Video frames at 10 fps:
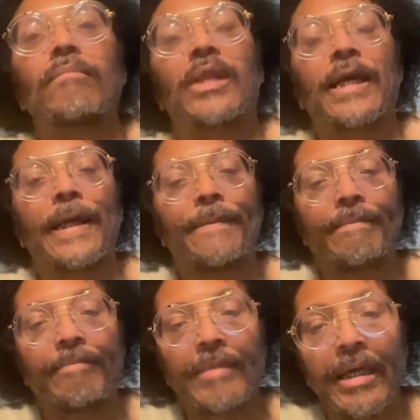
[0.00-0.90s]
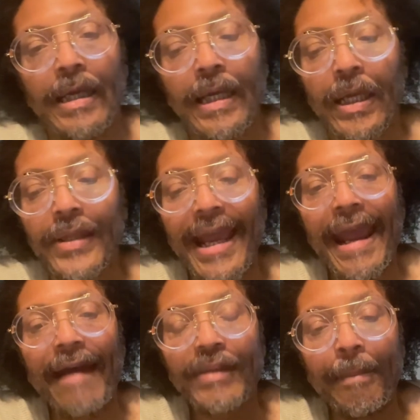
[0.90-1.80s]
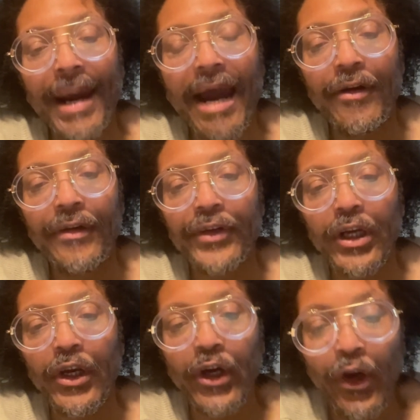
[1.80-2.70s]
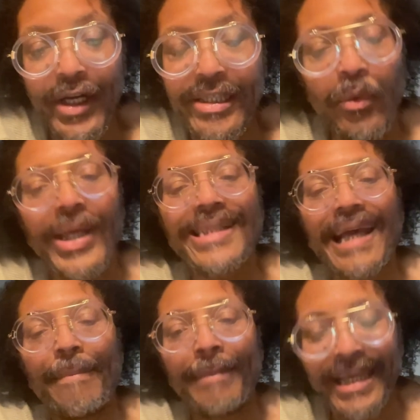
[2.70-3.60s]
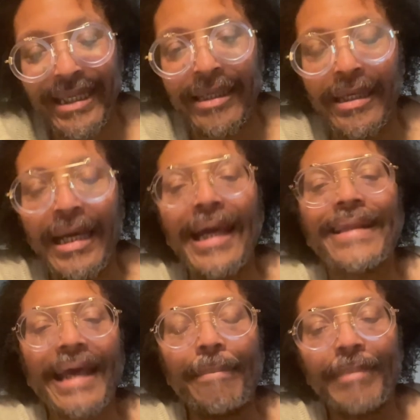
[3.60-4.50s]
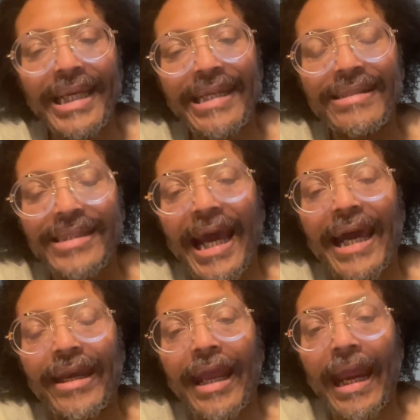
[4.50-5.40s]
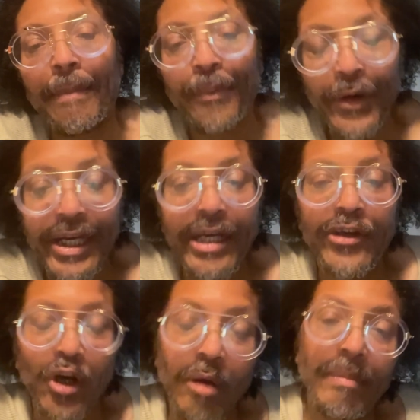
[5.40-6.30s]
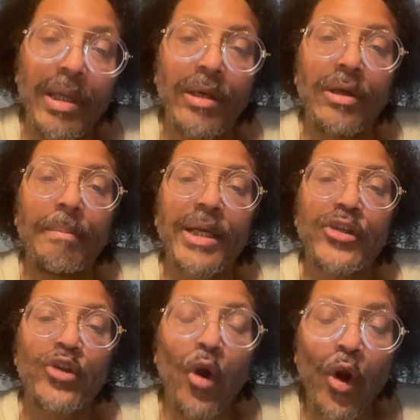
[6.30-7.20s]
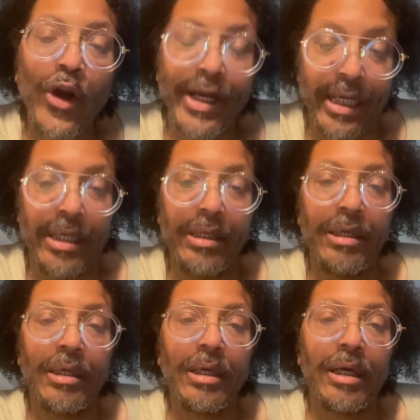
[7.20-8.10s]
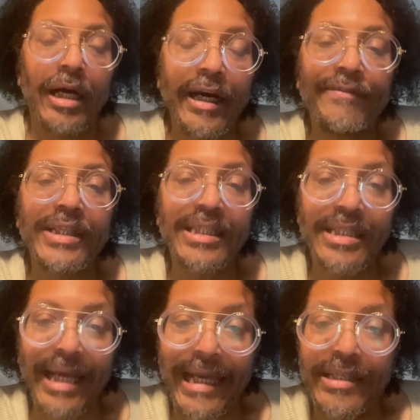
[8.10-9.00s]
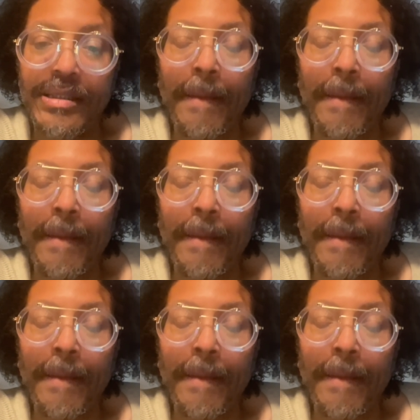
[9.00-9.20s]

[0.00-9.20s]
Okay? They have the power of concurrence. And what does that mean? That means that a predetermined majority of the states